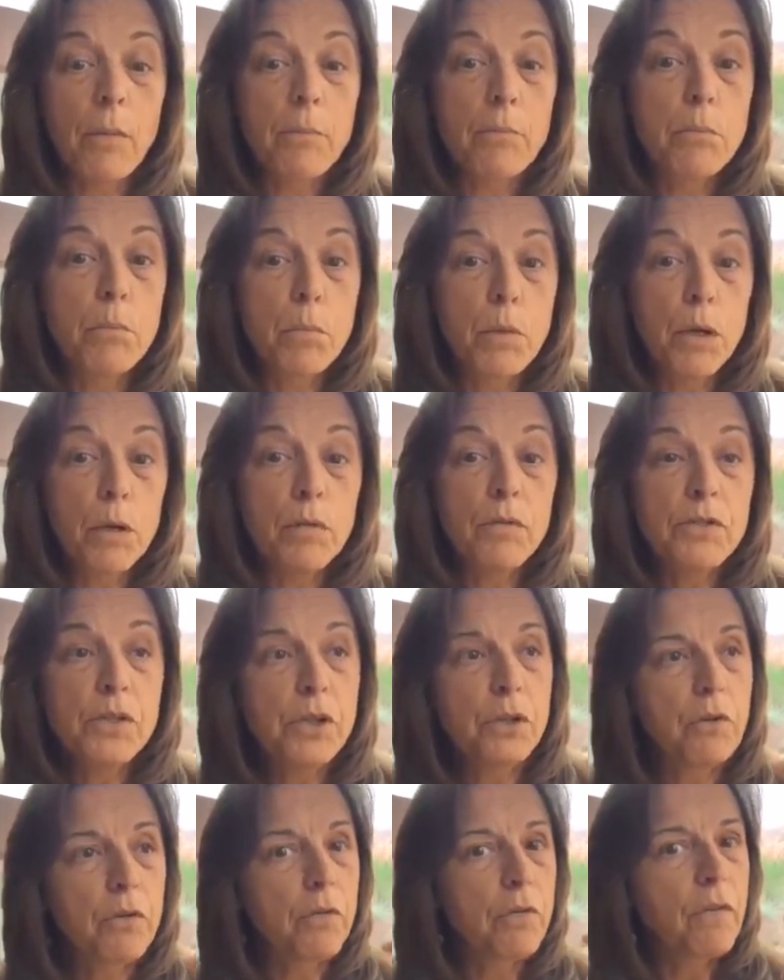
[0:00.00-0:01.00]
moves
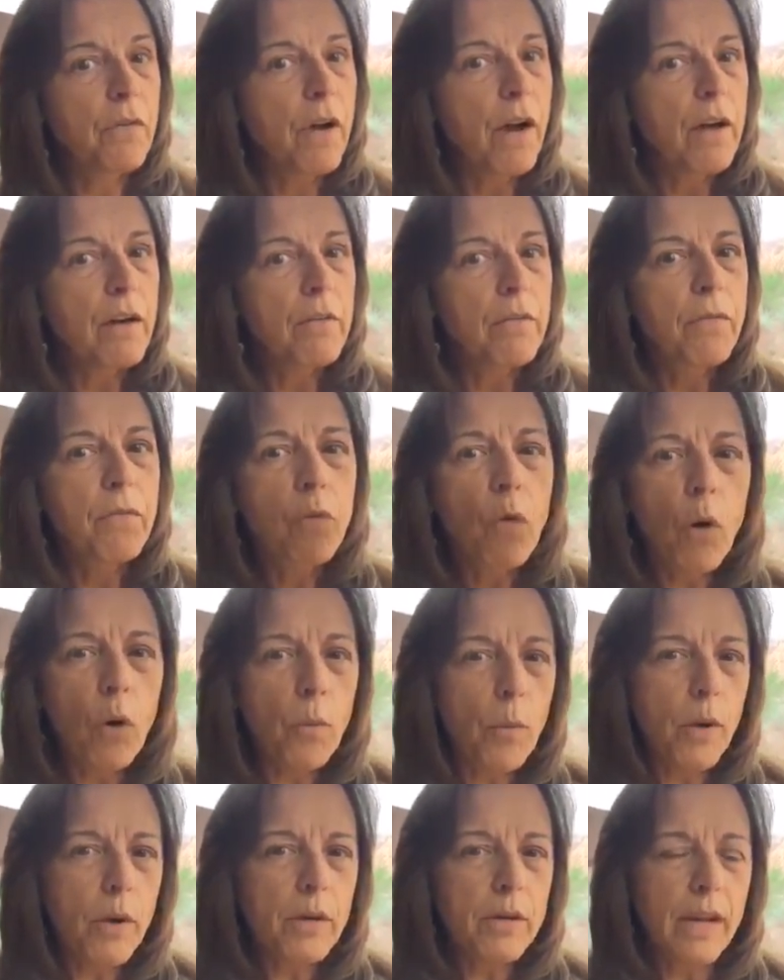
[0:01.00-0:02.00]
you
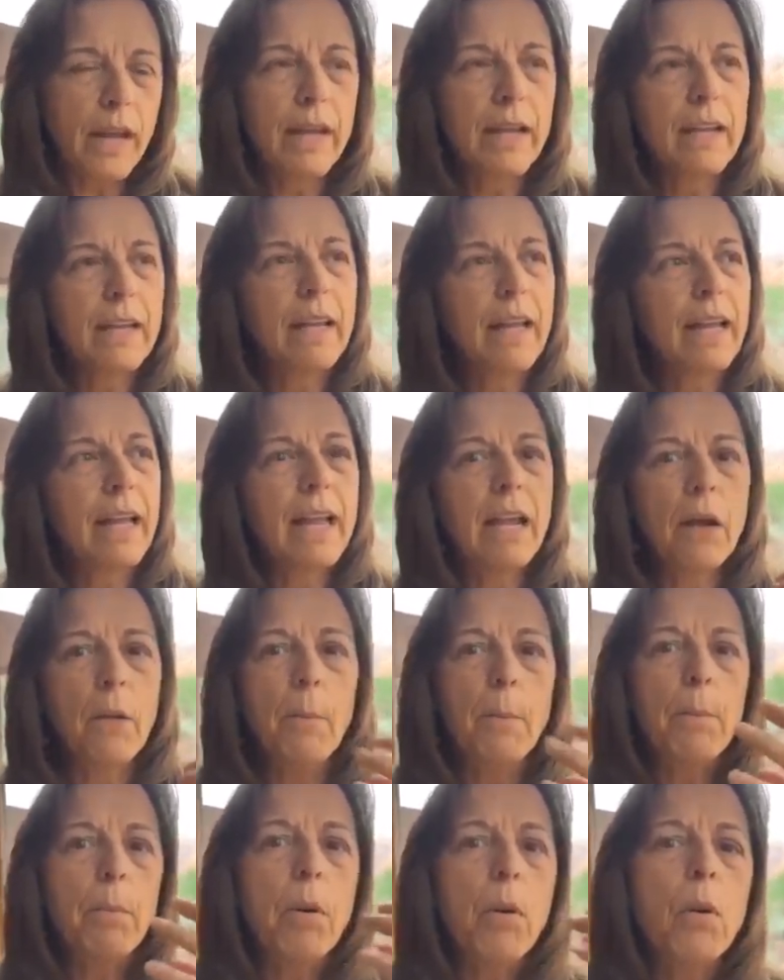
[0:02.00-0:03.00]
forward,
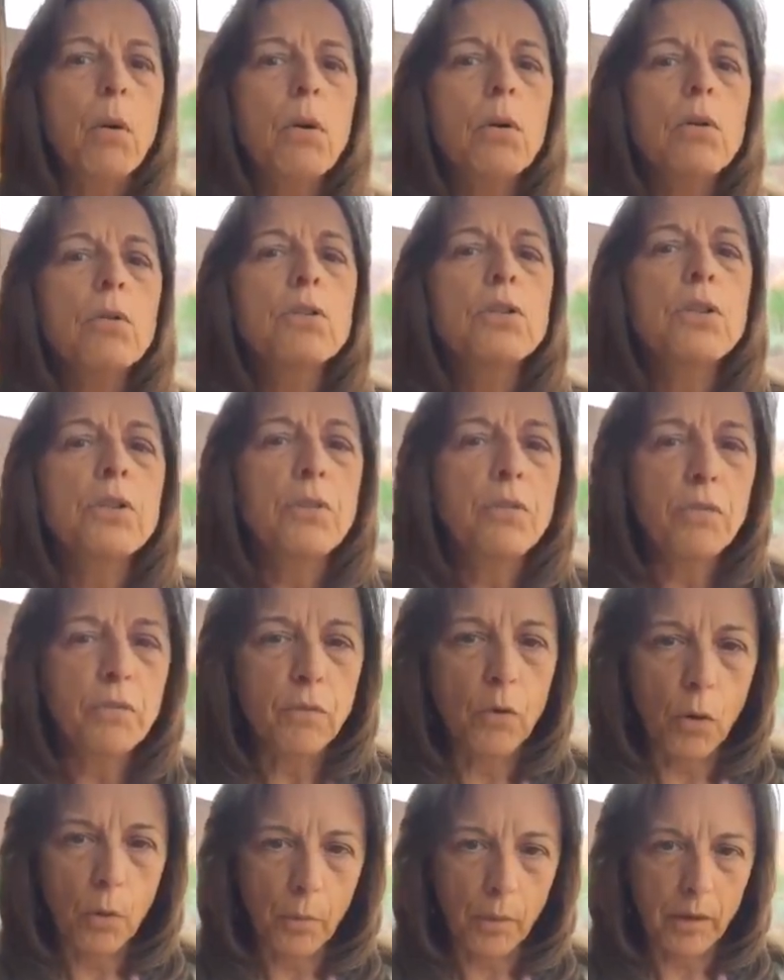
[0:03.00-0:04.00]
it pulls you
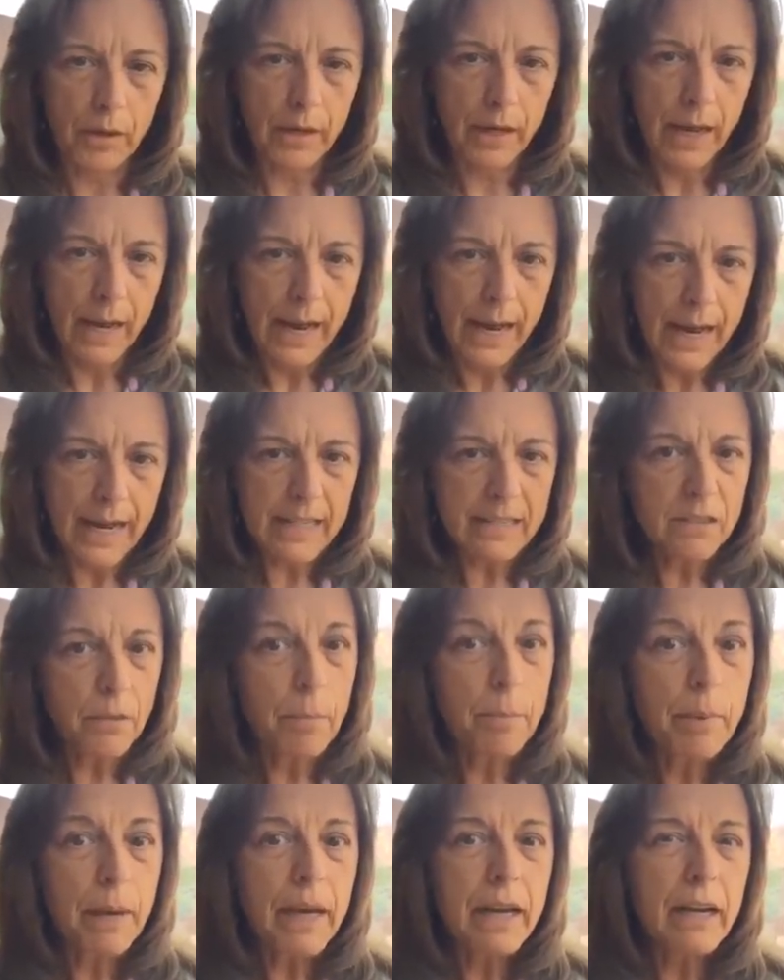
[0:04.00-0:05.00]
forward. It's a
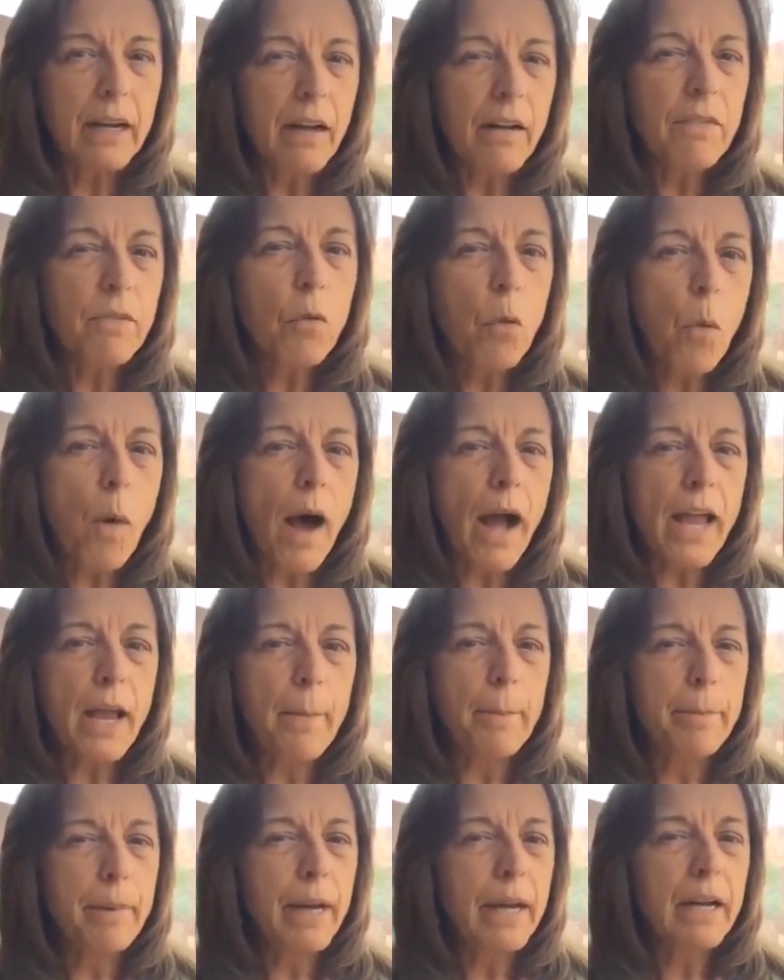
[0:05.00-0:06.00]
big enough why,
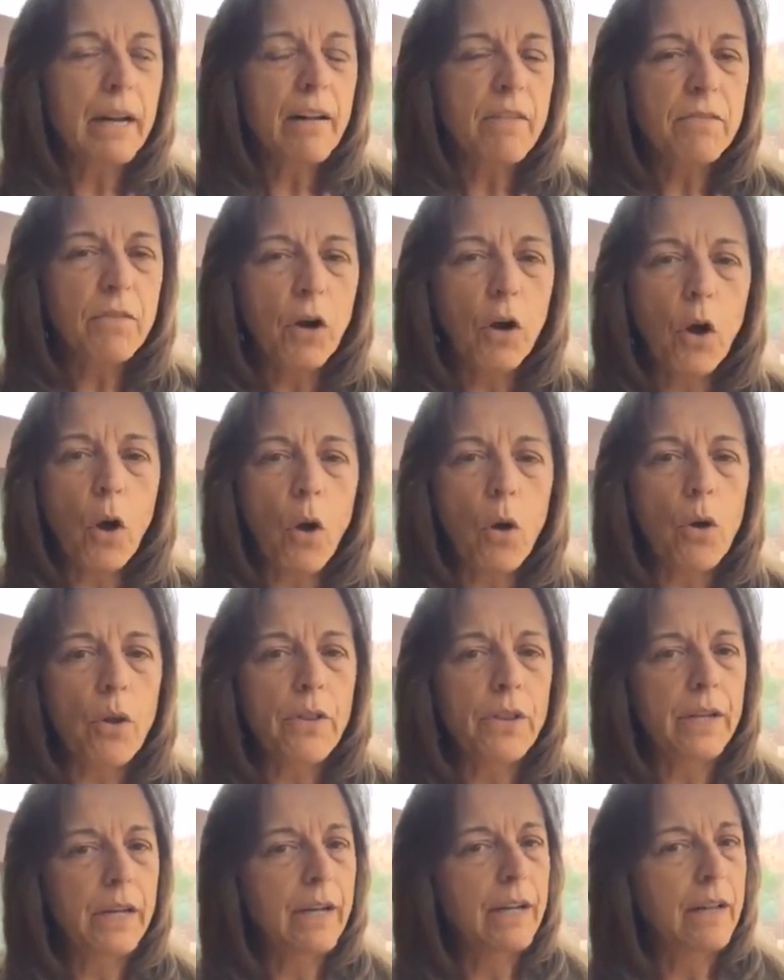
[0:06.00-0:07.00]
a big enough
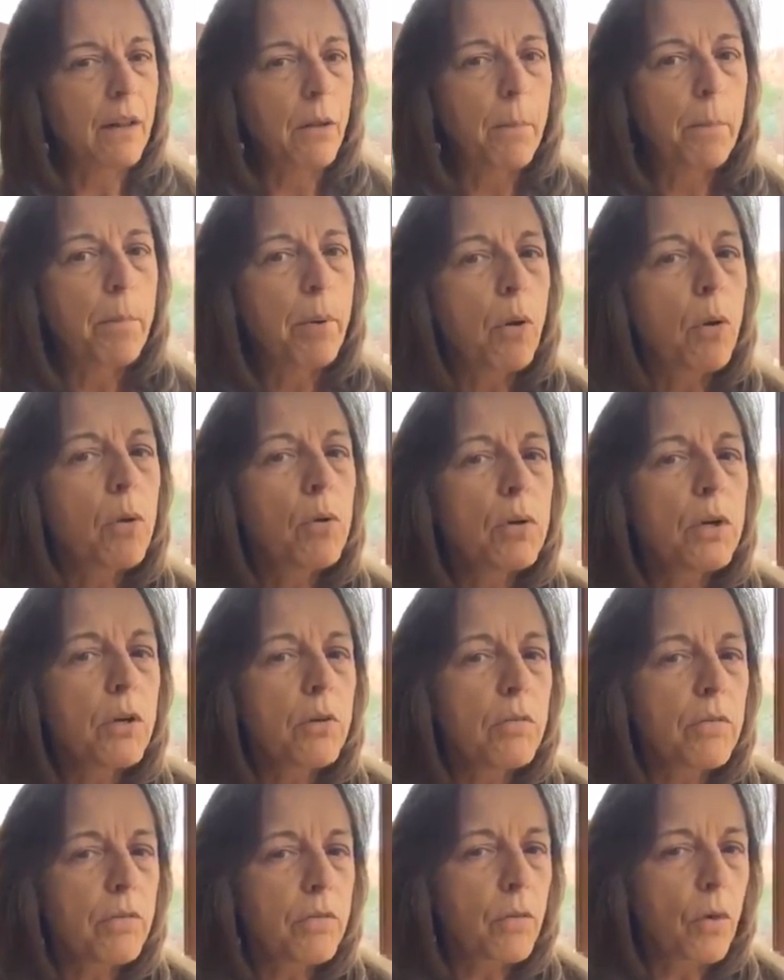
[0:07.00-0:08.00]
goal that it'll pull
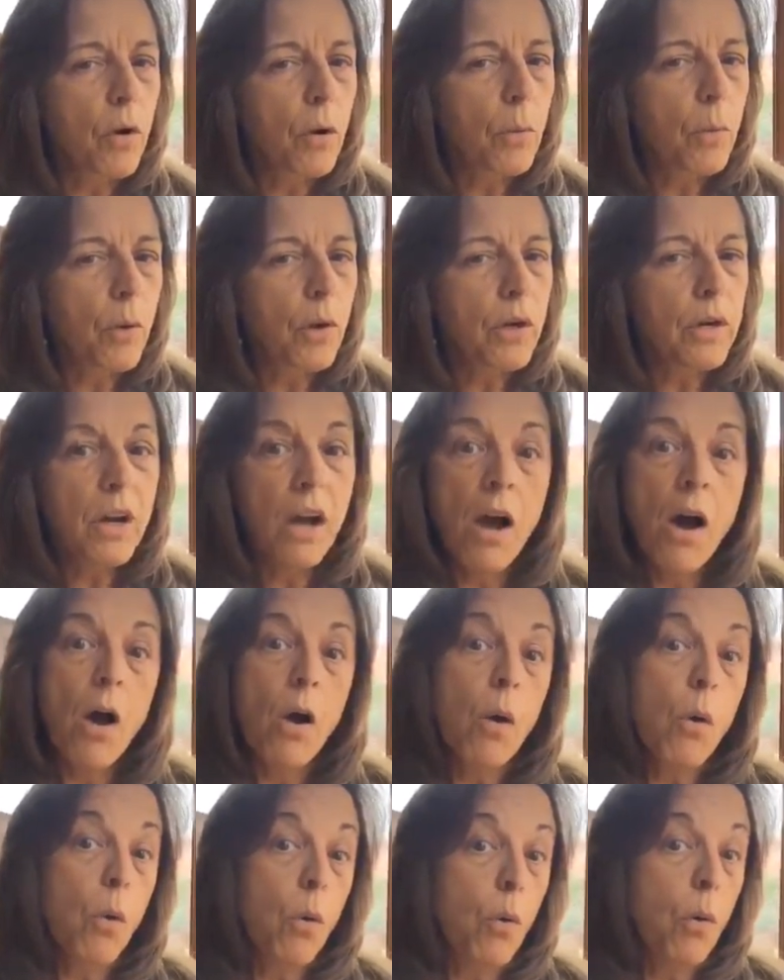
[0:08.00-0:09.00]
you forward,
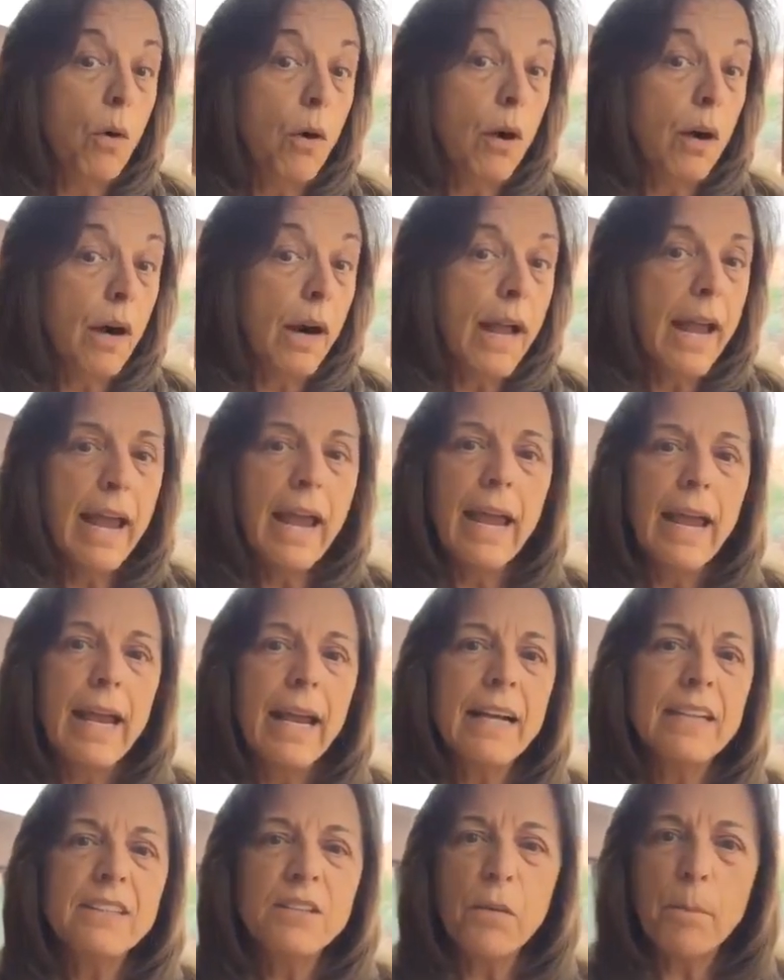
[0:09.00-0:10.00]
or
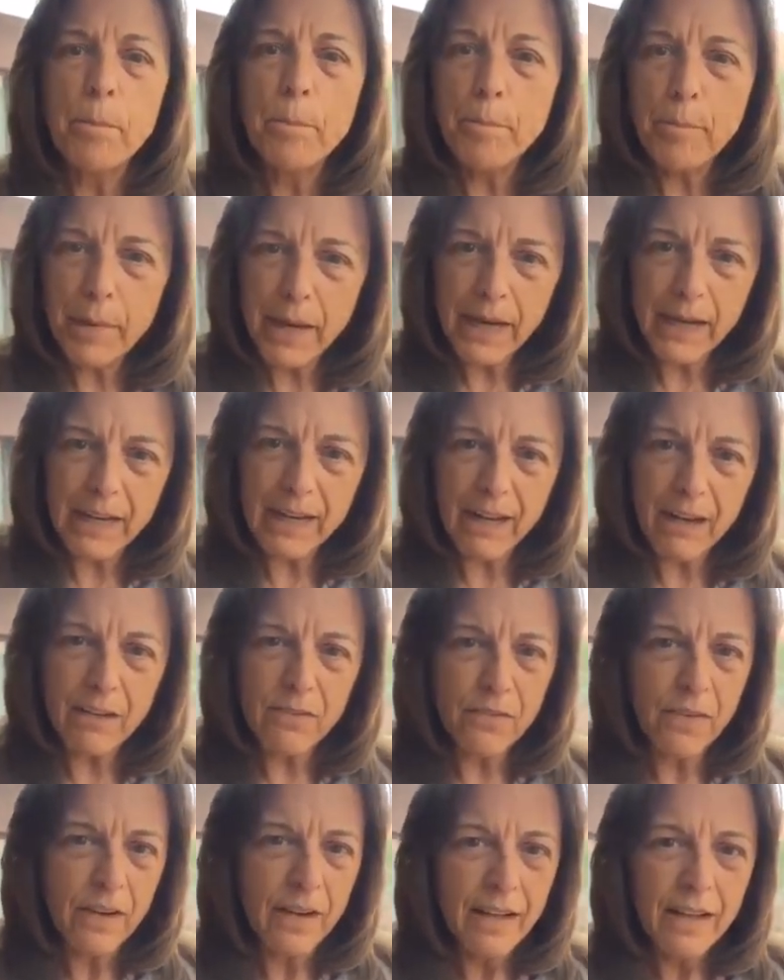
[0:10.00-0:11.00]
it's a big
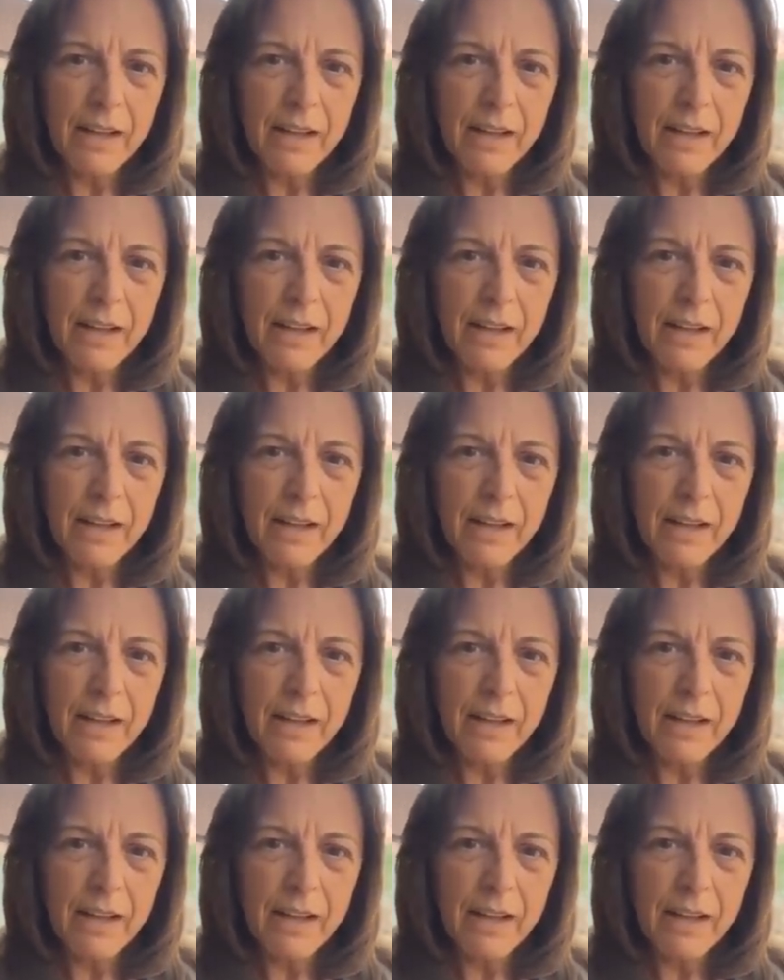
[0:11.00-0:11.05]
enough